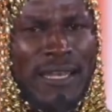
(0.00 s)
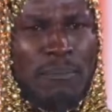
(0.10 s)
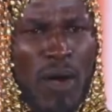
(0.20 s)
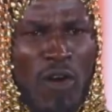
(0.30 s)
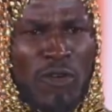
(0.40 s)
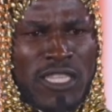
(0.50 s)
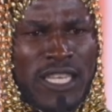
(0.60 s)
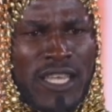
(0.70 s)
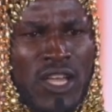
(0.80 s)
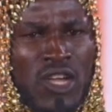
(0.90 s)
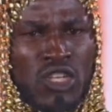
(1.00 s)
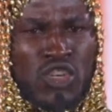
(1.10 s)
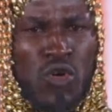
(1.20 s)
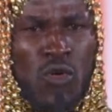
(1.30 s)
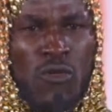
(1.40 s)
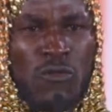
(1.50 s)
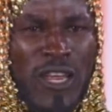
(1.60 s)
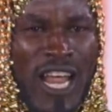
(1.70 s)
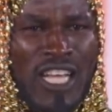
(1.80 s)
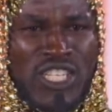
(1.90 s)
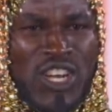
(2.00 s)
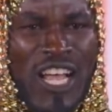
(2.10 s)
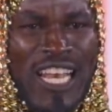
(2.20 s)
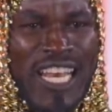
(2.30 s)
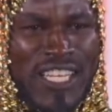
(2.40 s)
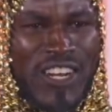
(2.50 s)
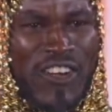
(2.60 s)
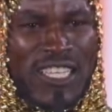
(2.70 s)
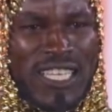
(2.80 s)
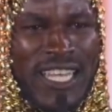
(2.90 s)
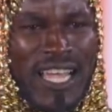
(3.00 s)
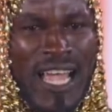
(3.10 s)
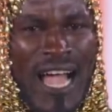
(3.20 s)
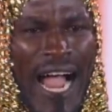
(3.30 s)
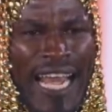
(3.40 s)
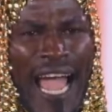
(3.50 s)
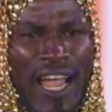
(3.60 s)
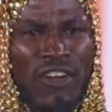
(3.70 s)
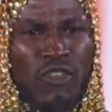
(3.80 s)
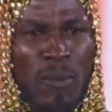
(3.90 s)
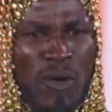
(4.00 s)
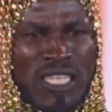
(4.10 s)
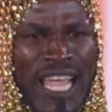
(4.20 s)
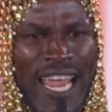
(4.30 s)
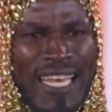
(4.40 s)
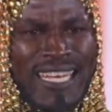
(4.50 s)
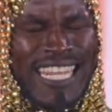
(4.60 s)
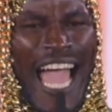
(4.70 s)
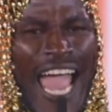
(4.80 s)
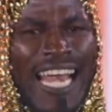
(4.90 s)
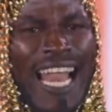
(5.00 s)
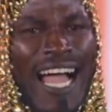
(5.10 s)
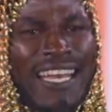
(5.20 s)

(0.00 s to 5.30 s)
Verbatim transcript: poverty through financial literacy. And I represent the island